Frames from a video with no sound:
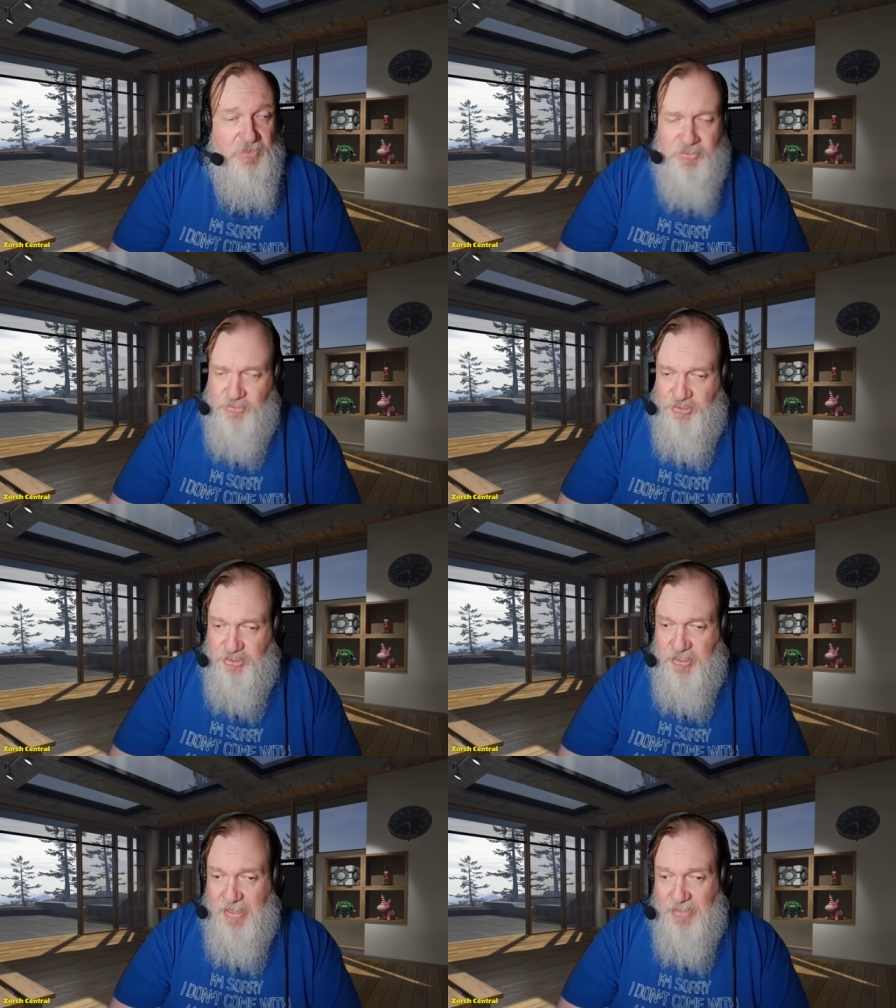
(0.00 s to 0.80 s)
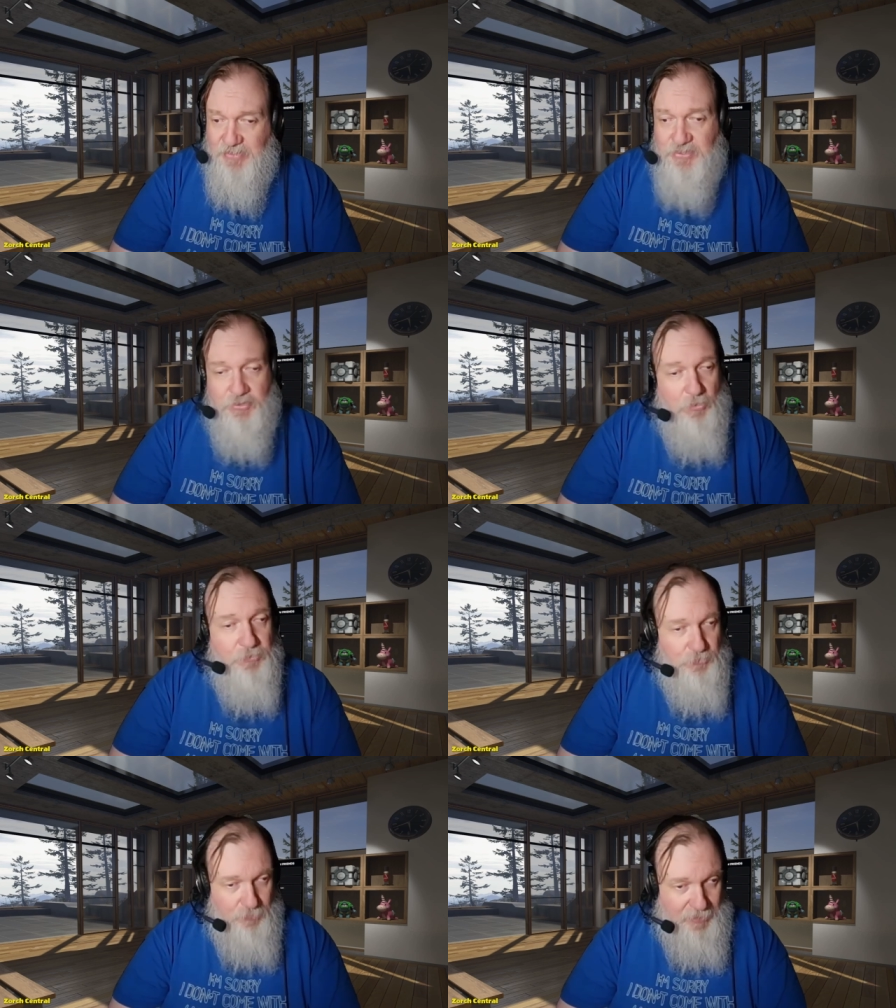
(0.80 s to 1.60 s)
She has to go
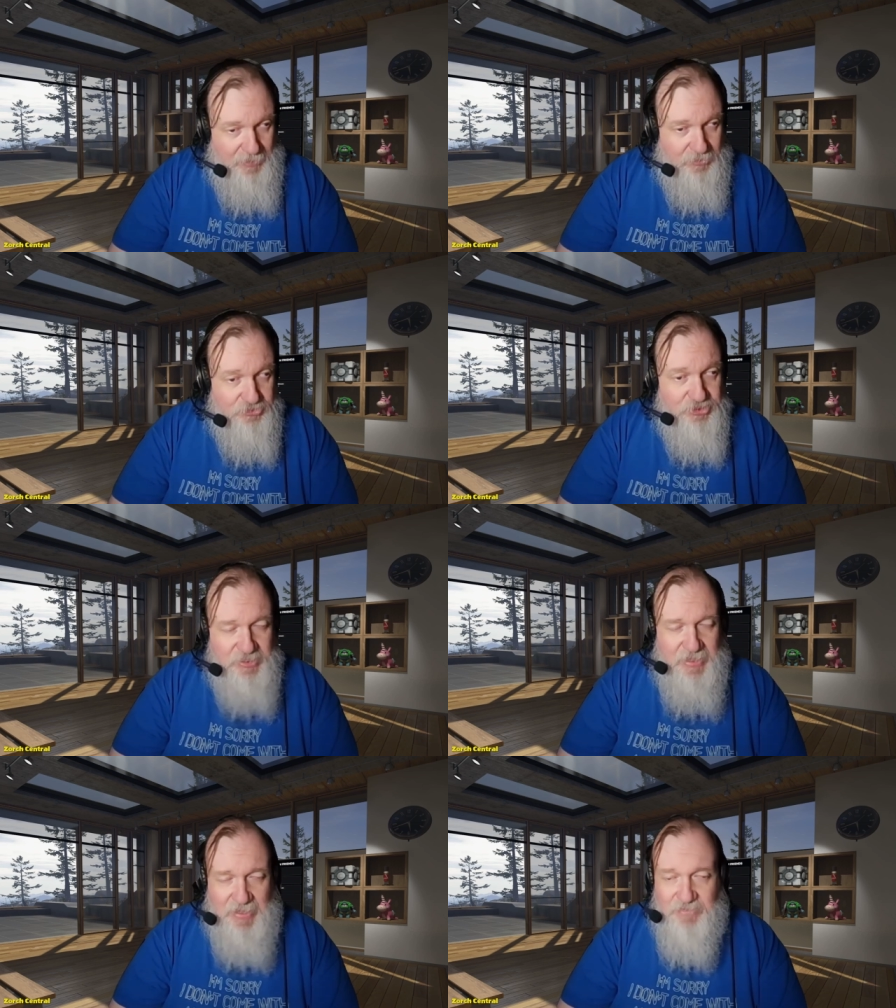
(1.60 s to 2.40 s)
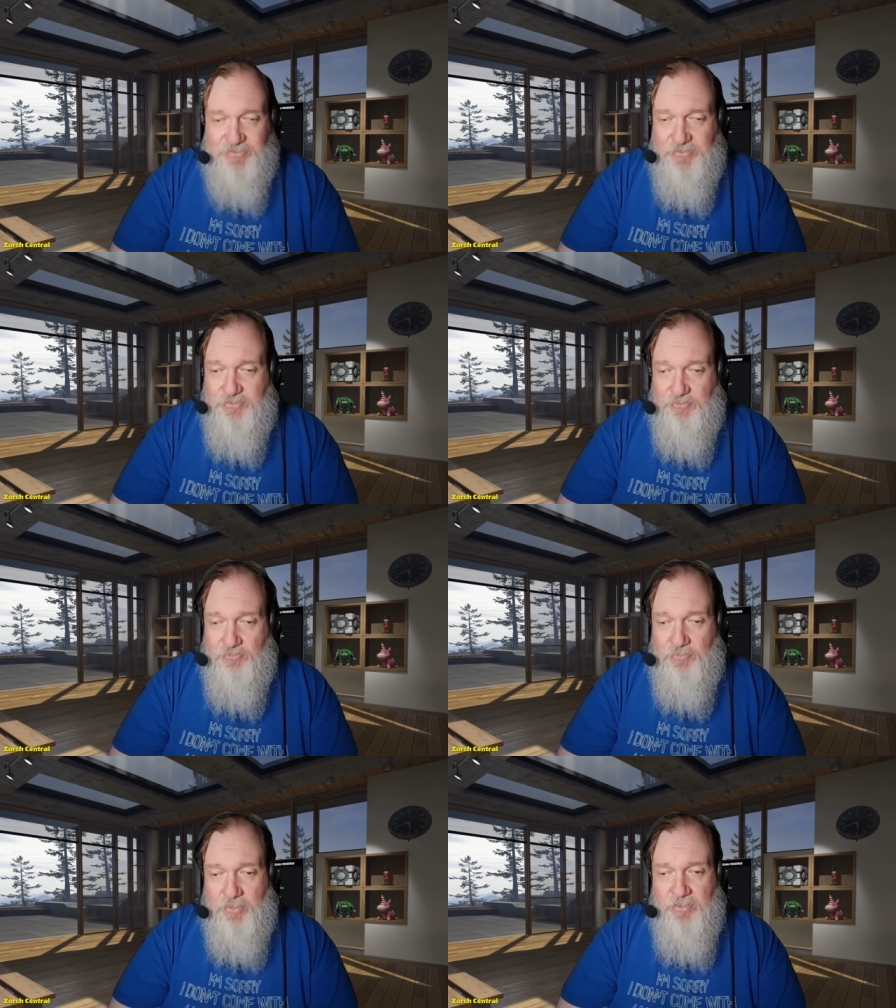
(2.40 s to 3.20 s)
through hell. She has
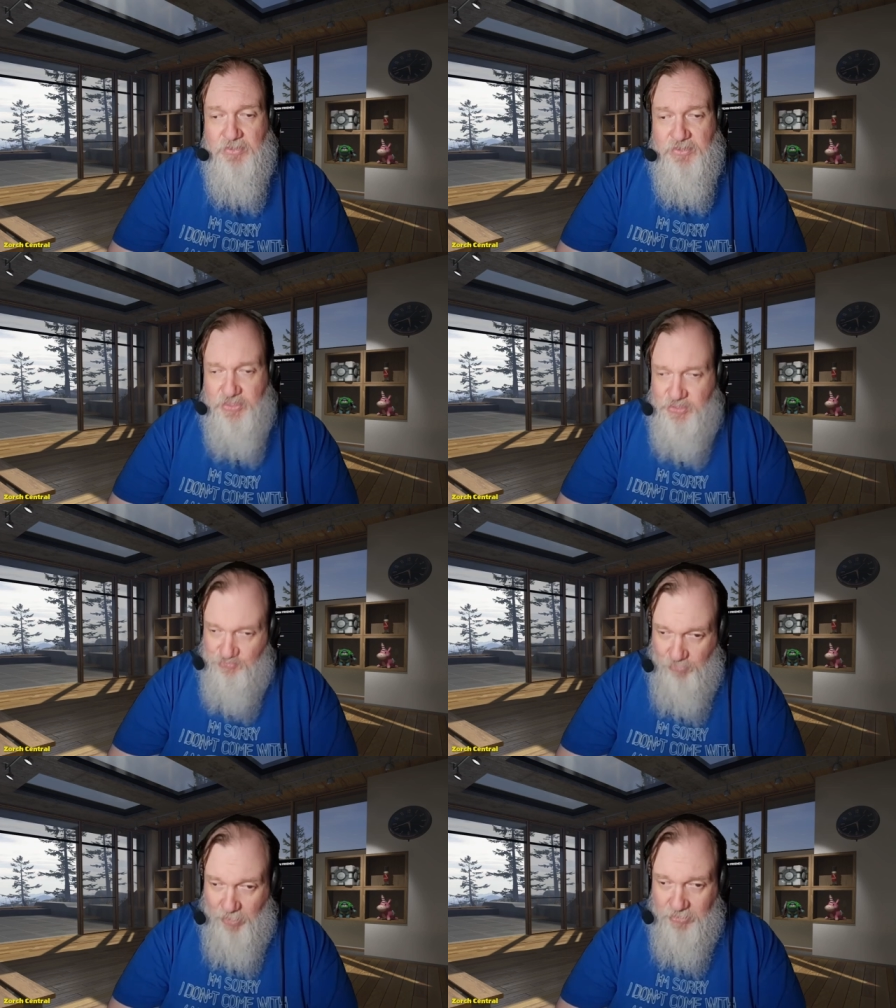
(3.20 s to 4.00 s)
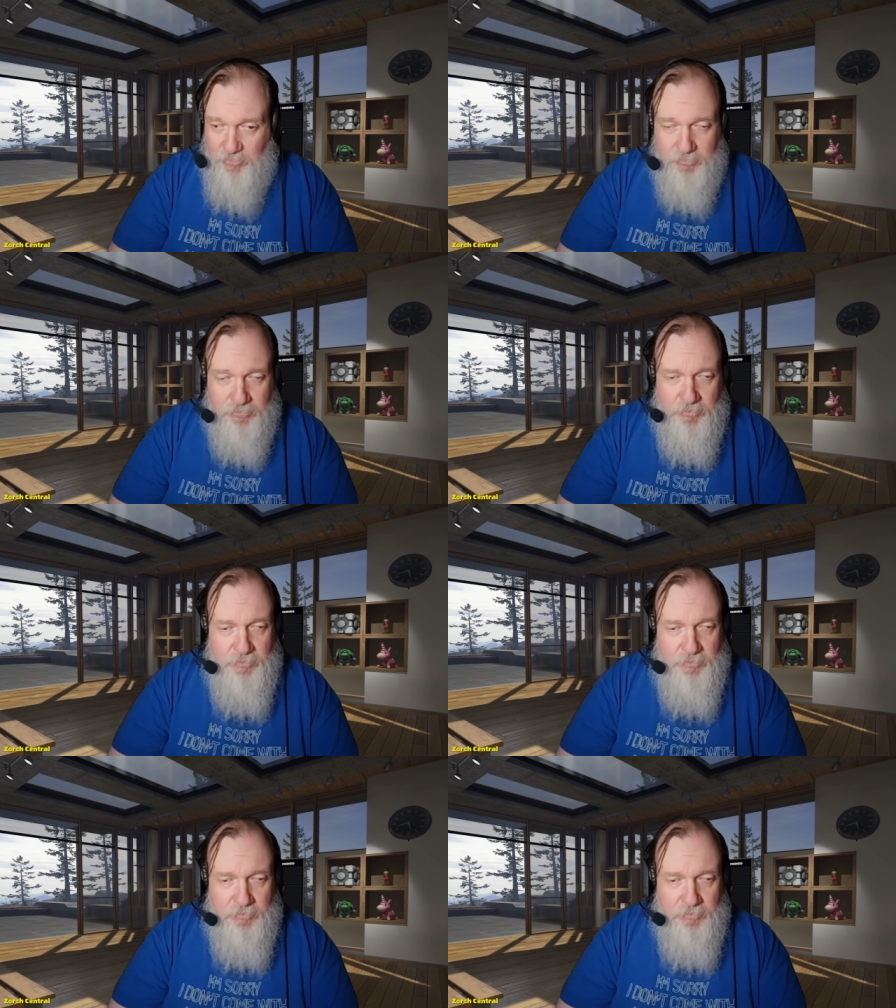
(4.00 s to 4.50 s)
to struggle